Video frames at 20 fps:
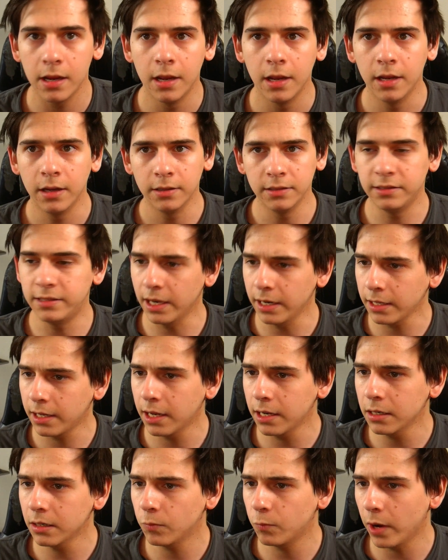
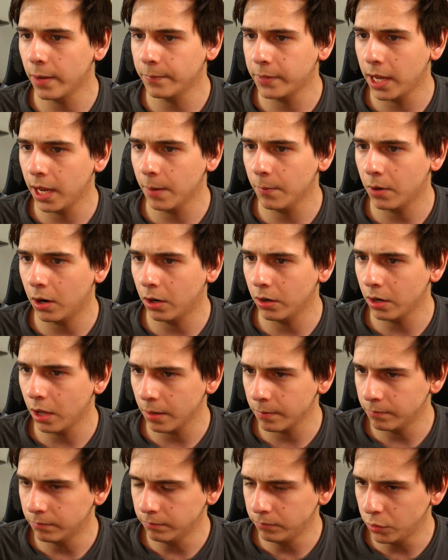dedicated webcam are not
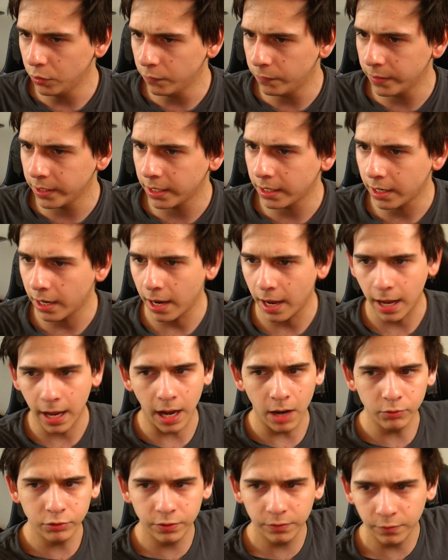moving
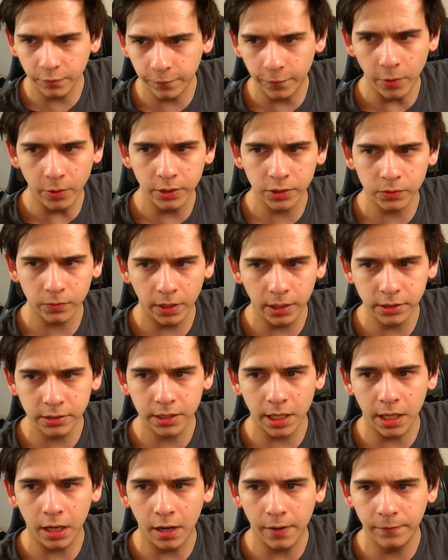out of the focus range that
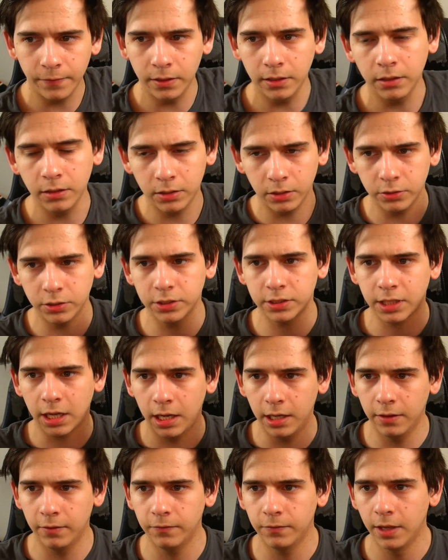often. They're just kind
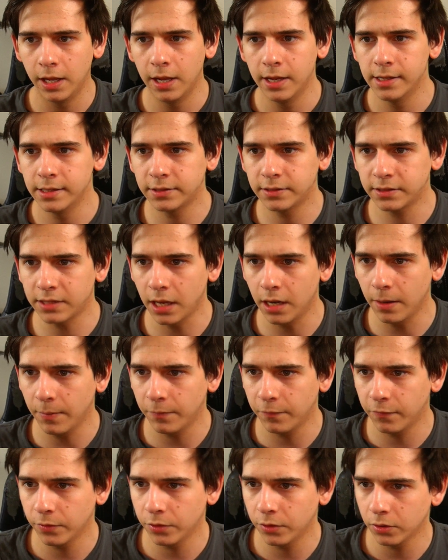of set up
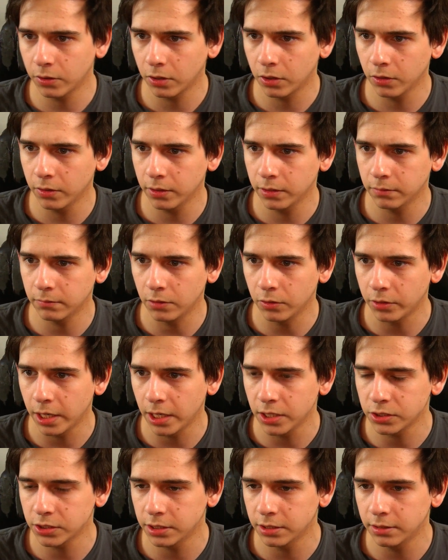for their current
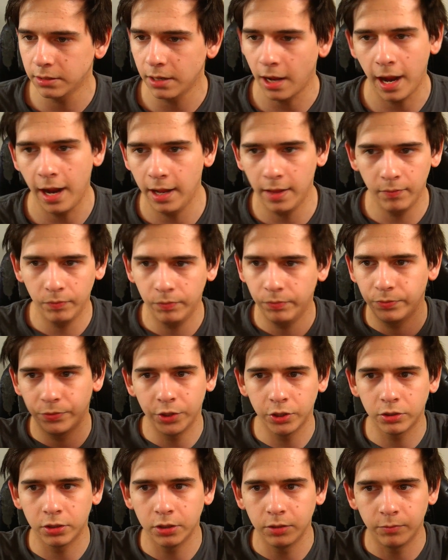location and they're
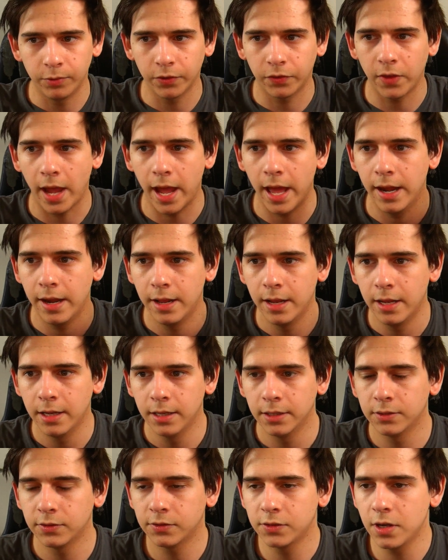good with that.
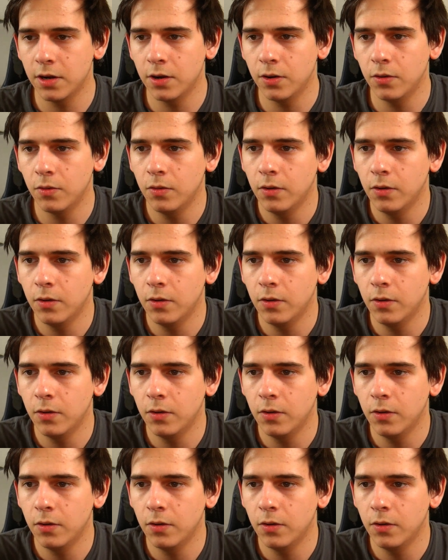So